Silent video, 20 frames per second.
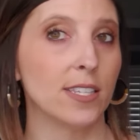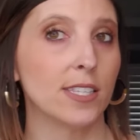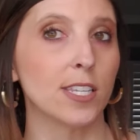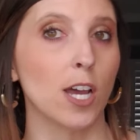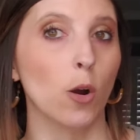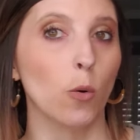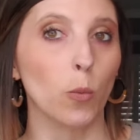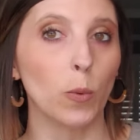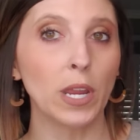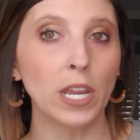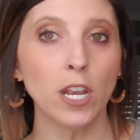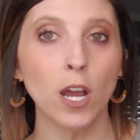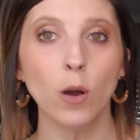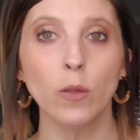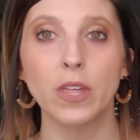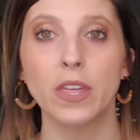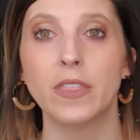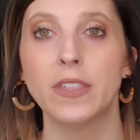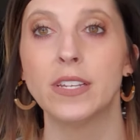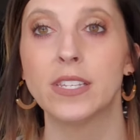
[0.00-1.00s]
So we know
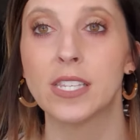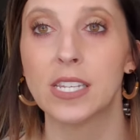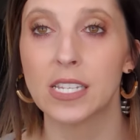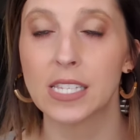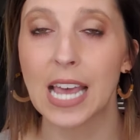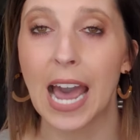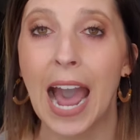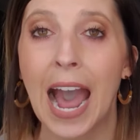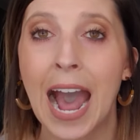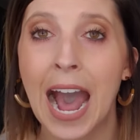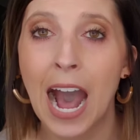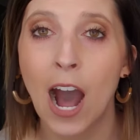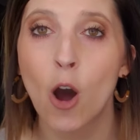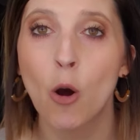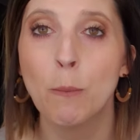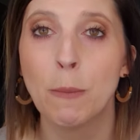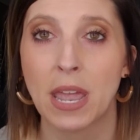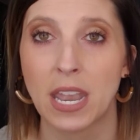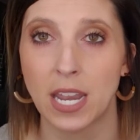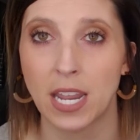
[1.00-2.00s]
that this is how
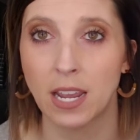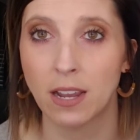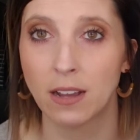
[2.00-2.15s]
many?